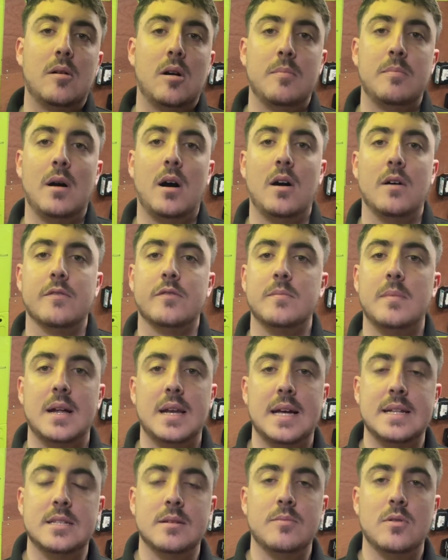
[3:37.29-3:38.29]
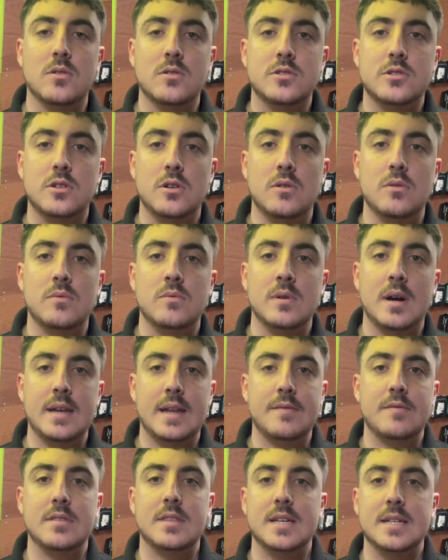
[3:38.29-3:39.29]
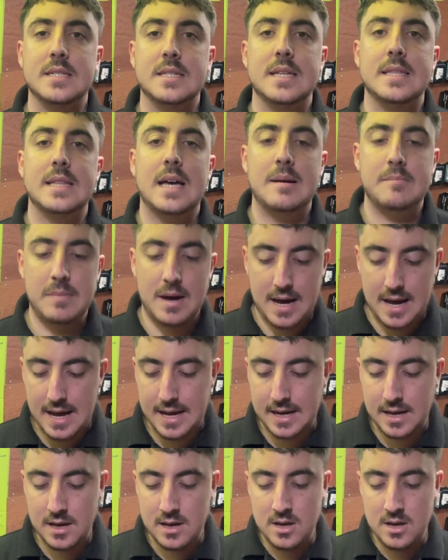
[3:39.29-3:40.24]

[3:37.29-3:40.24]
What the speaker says: apart from my letterbox tool, and everything's in that bag.